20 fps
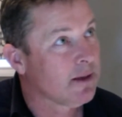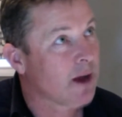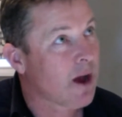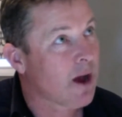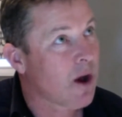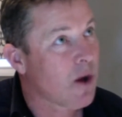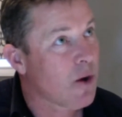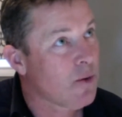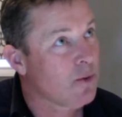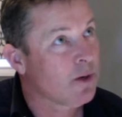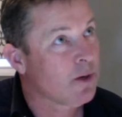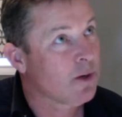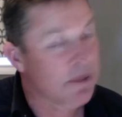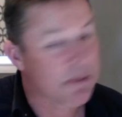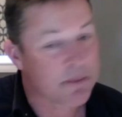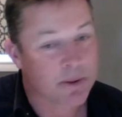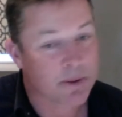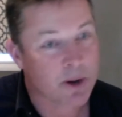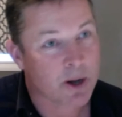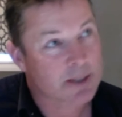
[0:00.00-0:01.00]
only
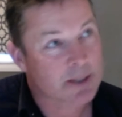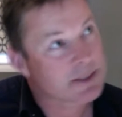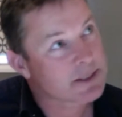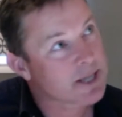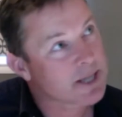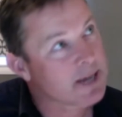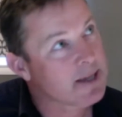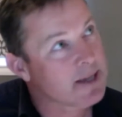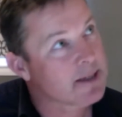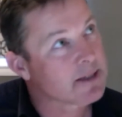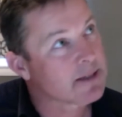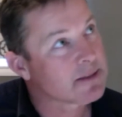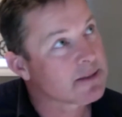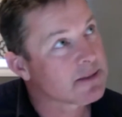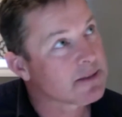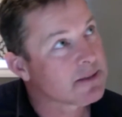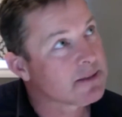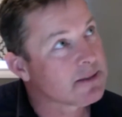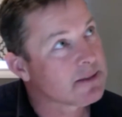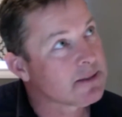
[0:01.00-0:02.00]
price
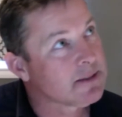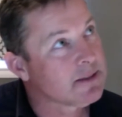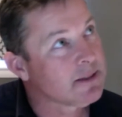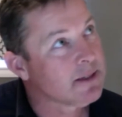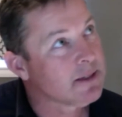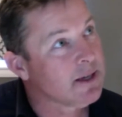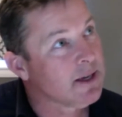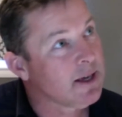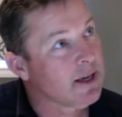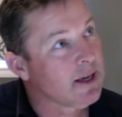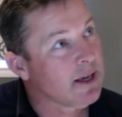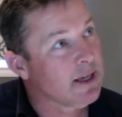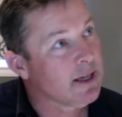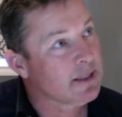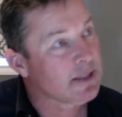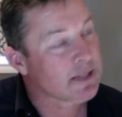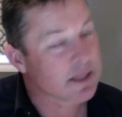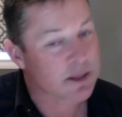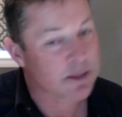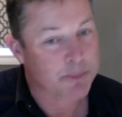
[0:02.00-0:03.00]
takers,
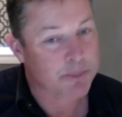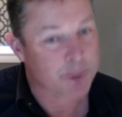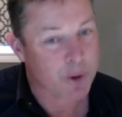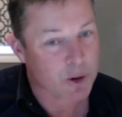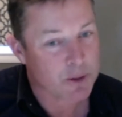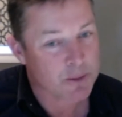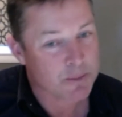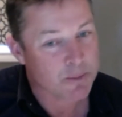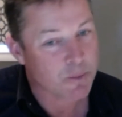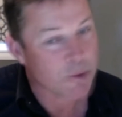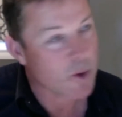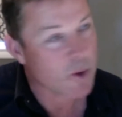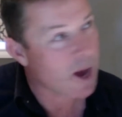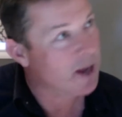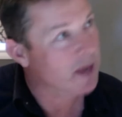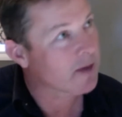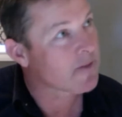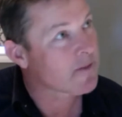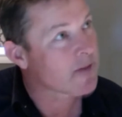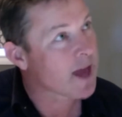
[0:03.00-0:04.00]
is at the bottom
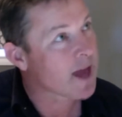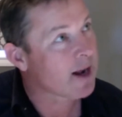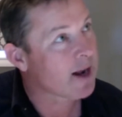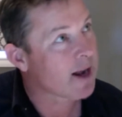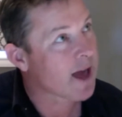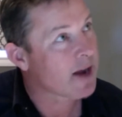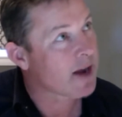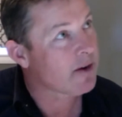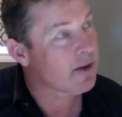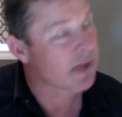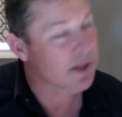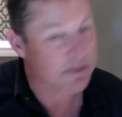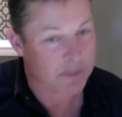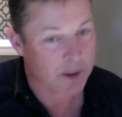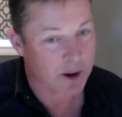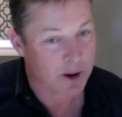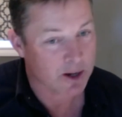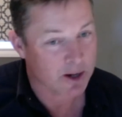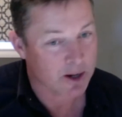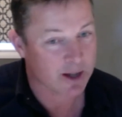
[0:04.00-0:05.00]
rung of that ladder, and you
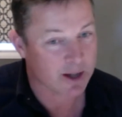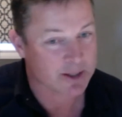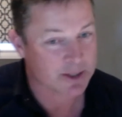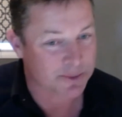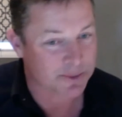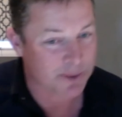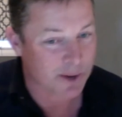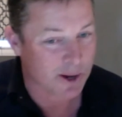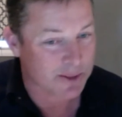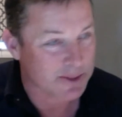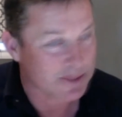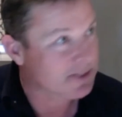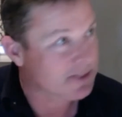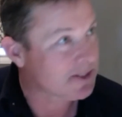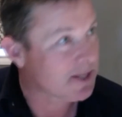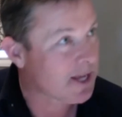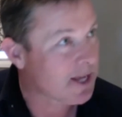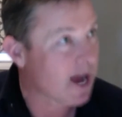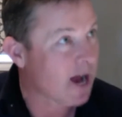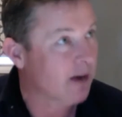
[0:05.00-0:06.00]
might like to write this
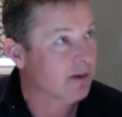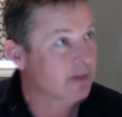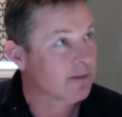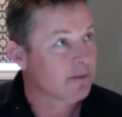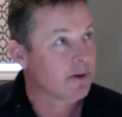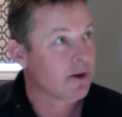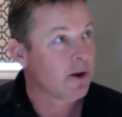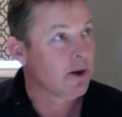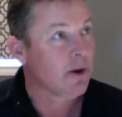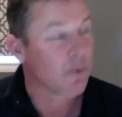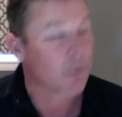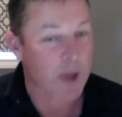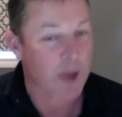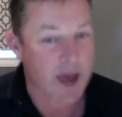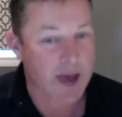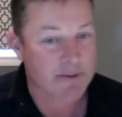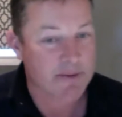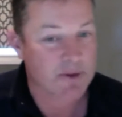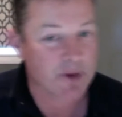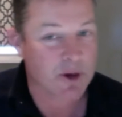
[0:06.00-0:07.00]
down, we
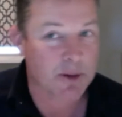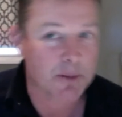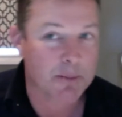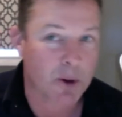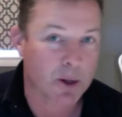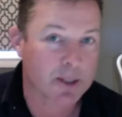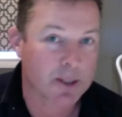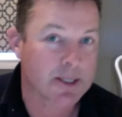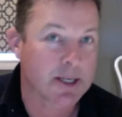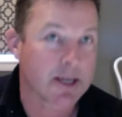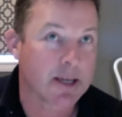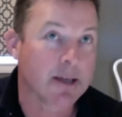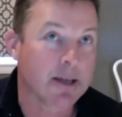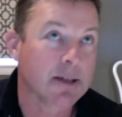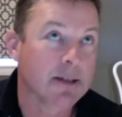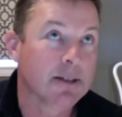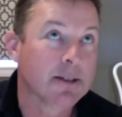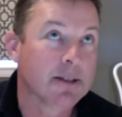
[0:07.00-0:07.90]
have commodity.